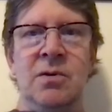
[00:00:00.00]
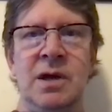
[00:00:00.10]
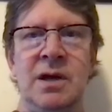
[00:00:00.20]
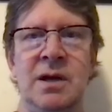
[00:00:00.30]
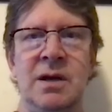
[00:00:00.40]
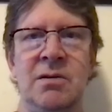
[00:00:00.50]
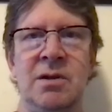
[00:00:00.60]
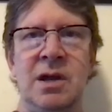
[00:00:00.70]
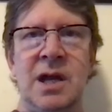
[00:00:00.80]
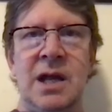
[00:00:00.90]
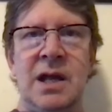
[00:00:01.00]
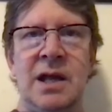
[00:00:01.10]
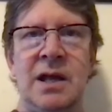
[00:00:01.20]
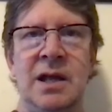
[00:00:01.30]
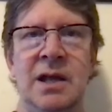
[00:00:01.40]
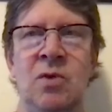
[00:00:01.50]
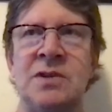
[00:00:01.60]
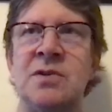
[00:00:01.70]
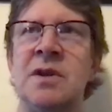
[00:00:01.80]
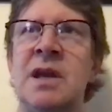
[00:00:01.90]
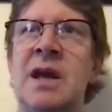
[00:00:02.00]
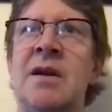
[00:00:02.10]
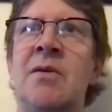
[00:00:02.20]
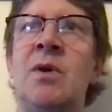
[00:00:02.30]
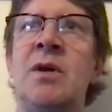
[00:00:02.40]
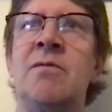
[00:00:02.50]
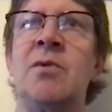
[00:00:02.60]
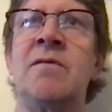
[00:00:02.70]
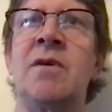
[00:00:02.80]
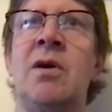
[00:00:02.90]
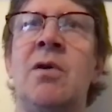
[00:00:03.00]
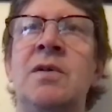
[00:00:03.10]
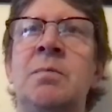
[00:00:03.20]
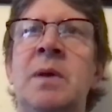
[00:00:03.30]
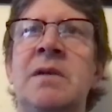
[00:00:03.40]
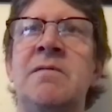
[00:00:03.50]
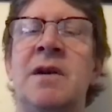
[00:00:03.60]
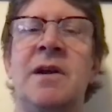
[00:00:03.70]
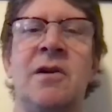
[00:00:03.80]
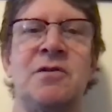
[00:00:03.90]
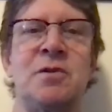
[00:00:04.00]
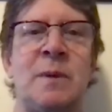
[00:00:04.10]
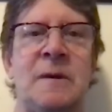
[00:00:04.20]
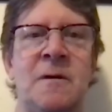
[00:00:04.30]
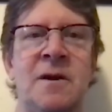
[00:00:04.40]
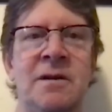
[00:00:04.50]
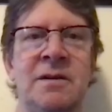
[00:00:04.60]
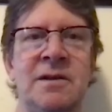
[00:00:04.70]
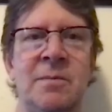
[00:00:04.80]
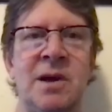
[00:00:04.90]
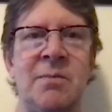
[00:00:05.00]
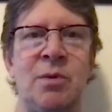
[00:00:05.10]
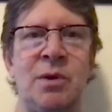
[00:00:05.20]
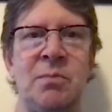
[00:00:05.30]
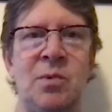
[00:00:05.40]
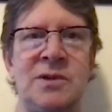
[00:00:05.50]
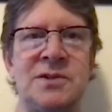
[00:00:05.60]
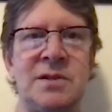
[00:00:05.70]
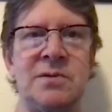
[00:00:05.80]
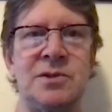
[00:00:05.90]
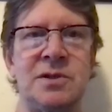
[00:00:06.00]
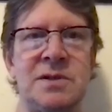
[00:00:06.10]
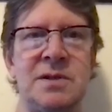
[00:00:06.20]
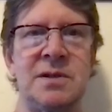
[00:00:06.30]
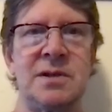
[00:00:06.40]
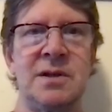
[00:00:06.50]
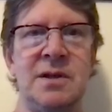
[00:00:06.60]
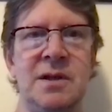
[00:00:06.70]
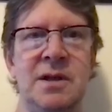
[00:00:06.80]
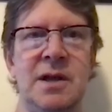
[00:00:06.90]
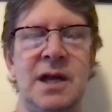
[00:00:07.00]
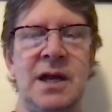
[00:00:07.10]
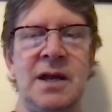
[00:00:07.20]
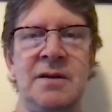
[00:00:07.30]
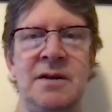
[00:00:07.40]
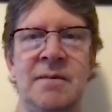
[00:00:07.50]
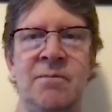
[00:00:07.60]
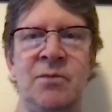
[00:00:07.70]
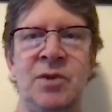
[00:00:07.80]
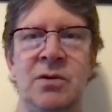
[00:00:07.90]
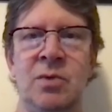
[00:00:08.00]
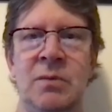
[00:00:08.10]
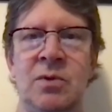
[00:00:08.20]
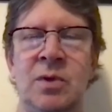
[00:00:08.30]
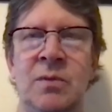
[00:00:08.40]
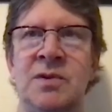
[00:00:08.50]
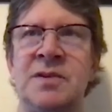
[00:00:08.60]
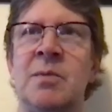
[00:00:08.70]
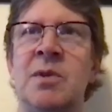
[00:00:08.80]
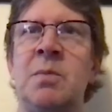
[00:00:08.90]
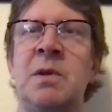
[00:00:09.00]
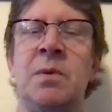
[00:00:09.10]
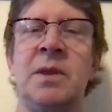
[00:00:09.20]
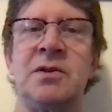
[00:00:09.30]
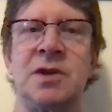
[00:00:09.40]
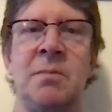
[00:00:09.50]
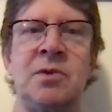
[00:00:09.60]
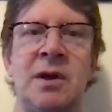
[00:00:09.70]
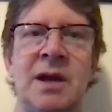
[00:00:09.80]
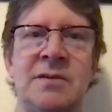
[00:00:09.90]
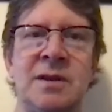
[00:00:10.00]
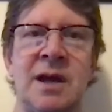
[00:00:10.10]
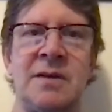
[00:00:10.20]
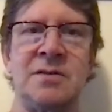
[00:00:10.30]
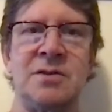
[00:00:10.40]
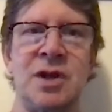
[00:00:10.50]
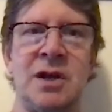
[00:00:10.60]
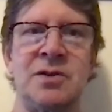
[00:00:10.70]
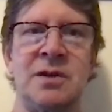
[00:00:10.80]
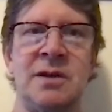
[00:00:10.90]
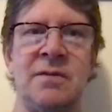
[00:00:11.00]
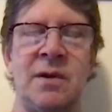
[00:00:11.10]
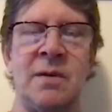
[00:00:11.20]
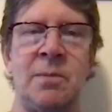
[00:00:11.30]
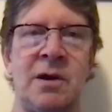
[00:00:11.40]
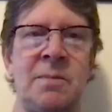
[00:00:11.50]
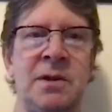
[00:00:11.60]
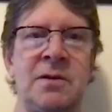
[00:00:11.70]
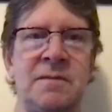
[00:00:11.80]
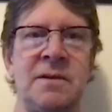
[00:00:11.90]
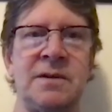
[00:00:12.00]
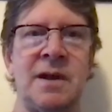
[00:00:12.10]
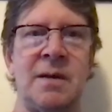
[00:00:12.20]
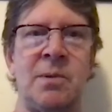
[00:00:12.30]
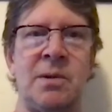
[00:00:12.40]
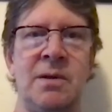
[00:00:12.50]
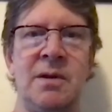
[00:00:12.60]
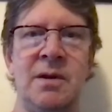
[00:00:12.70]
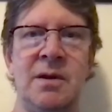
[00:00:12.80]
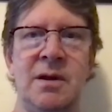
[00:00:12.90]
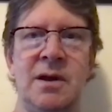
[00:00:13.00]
in Western Canada, we've always been very entrepreneurial in coming up with more solutions. And we were some of the people that jumped on acid gas injection as very popular, for example,